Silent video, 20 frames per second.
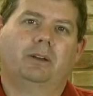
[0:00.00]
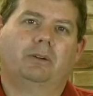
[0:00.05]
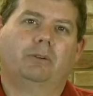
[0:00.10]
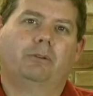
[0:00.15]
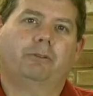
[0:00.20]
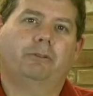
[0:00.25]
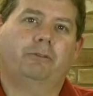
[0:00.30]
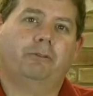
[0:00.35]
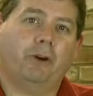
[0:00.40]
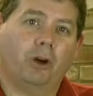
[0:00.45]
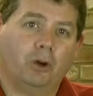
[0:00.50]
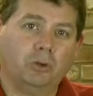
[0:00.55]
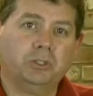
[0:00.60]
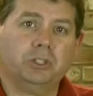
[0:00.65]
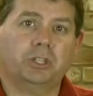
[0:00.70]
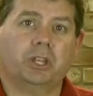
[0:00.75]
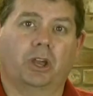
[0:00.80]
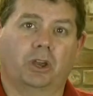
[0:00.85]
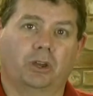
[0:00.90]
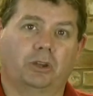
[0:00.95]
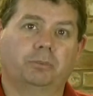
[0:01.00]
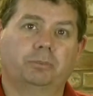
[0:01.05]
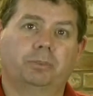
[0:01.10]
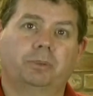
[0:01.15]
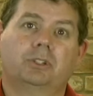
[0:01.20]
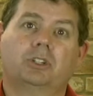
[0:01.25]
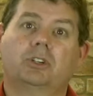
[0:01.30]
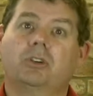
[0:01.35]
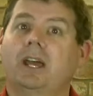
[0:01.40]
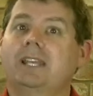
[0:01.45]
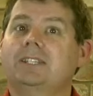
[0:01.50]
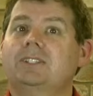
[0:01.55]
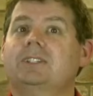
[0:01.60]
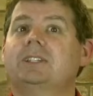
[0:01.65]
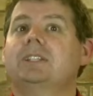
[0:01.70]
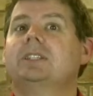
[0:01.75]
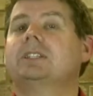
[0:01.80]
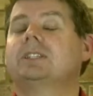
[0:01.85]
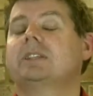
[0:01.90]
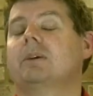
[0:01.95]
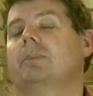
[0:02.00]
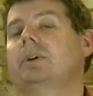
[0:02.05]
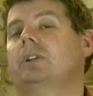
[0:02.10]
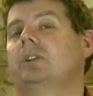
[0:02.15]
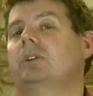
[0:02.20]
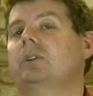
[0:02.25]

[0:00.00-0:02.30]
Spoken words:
False hope, trust in someone